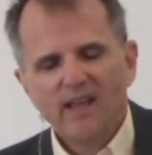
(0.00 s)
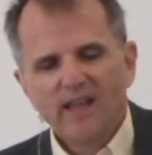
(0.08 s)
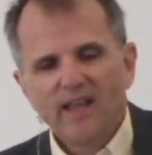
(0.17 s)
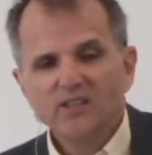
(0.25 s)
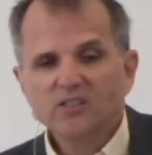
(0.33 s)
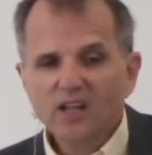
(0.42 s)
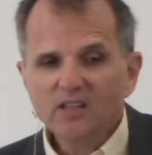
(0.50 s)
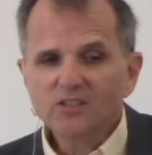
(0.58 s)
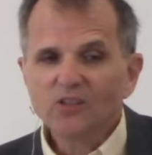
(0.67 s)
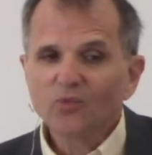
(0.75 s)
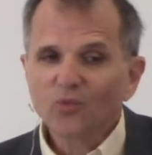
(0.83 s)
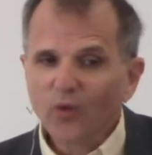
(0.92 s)
And
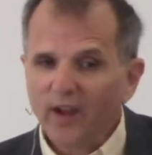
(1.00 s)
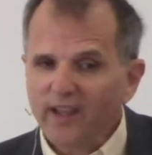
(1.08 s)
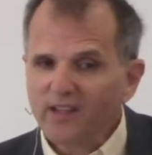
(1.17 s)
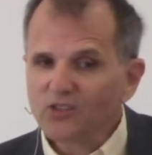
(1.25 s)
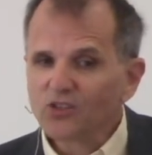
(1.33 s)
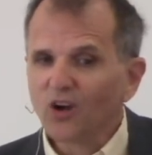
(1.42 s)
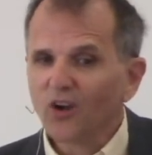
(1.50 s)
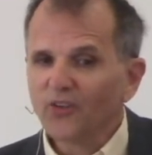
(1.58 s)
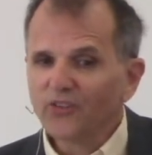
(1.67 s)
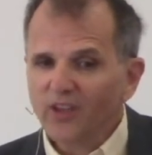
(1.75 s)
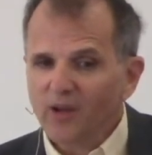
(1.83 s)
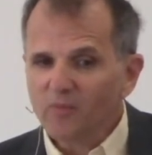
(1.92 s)
Chase's friend,
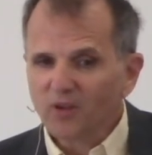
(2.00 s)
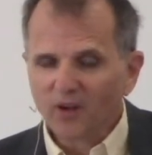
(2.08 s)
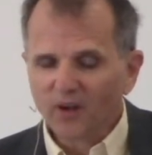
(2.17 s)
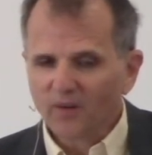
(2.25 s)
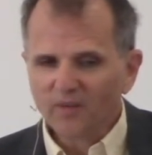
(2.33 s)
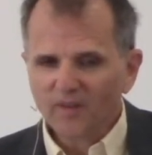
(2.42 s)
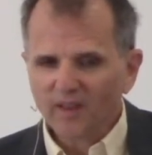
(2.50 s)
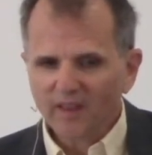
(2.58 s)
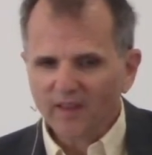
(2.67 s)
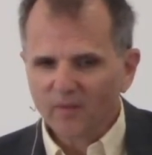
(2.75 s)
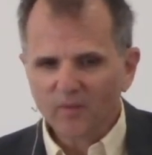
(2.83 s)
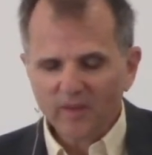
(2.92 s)
Charles Sumner,
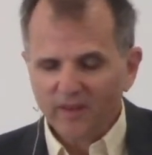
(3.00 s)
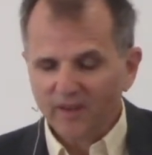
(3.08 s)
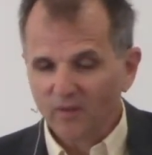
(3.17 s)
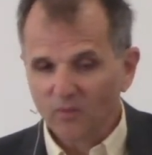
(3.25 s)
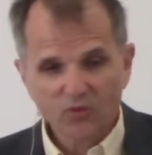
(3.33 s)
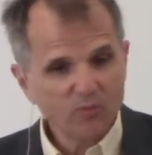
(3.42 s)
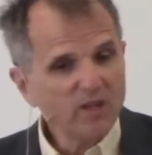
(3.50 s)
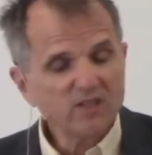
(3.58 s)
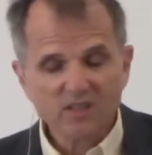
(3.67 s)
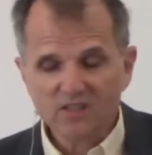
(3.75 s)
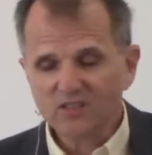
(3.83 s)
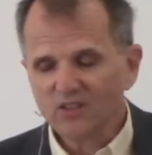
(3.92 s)
in a
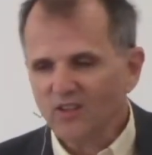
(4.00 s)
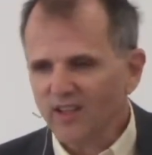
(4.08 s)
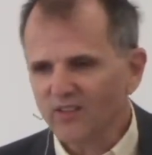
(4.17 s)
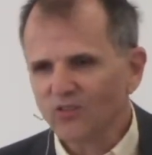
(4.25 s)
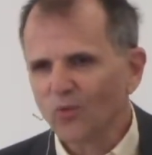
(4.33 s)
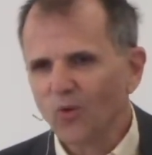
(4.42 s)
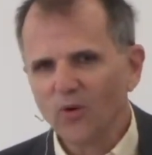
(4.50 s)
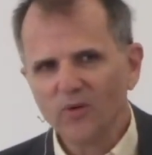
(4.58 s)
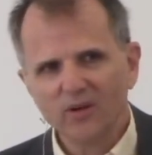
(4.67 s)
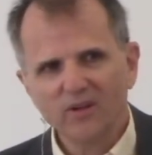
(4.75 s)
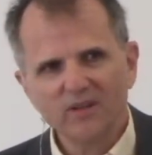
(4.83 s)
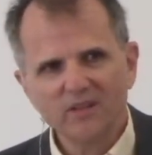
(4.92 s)
speech that still gets
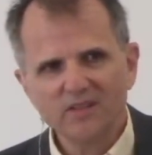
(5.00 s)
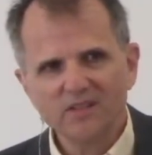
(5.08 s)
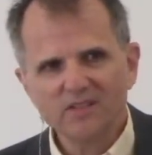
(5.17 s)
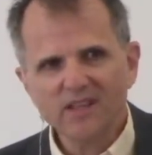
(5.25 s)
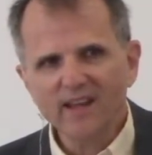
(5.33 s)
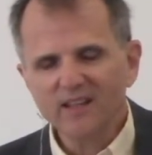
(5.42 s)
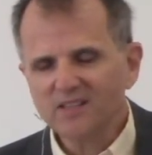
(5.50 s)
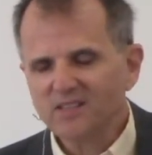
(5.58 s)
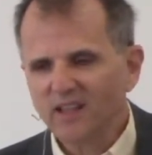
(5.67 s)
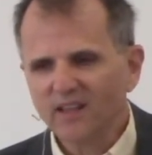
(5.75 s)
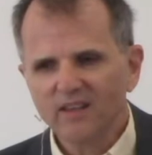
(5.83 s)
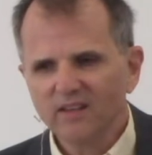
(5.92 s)
quoted in the Senate,
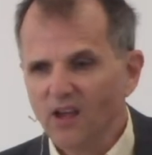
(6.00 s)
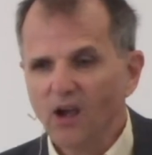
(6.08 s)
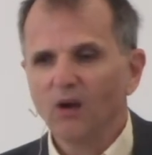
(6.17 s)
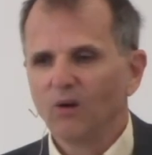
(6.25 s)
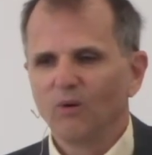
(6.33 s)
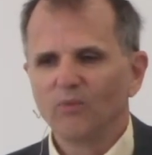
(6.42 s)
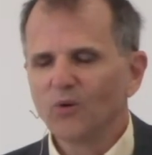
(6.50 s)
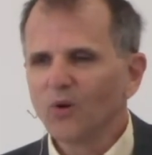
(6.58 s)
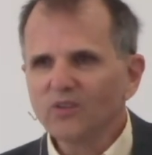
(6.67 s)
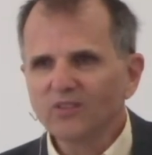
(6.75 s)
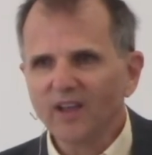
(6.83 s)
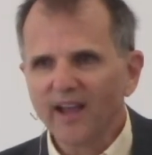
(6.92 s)
said, no, of
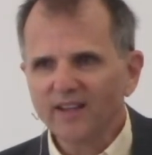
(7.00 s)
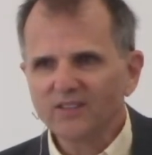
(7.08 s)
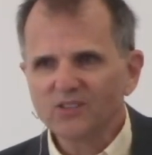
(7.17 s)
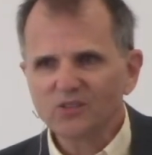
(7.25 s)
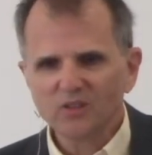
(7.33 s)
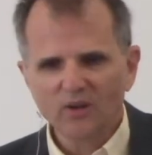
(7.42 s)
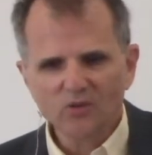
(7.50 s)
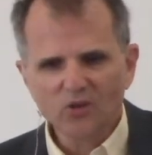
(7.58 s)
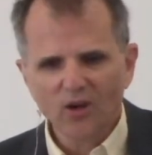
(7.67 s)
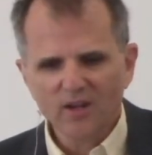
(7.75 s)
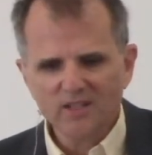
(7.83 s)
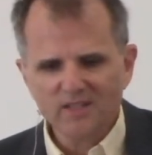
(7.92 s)
course not.
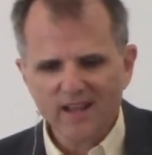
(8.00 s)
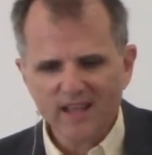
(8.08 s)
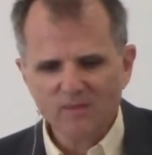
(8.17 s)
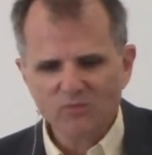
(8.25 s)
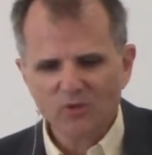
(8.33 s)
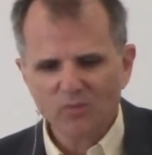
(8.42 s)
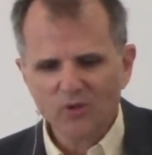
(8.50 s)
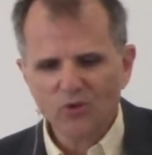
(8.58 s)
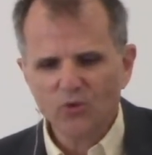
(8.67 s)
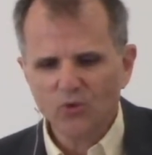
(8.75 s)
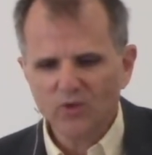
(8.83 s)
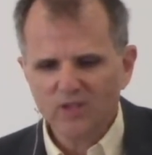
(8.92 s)
Taney's name should be
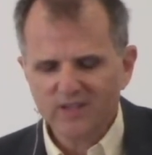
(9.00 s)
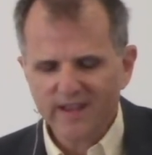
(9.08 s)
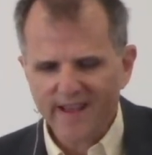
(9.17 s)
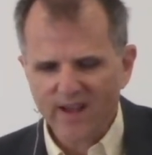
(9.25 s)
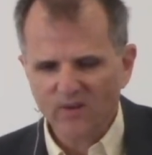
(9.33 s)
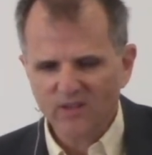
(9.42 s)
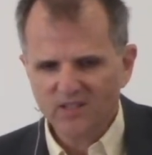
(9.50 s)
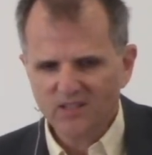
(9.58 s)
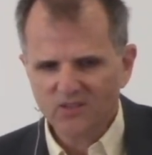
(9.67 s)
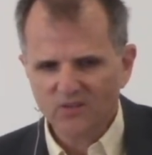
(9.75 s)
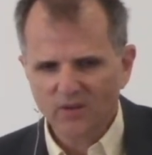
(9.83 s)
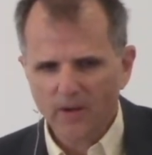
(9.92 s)
hooted down in
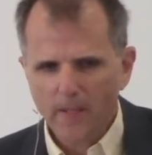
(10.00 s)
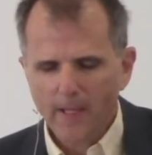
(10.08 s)
history.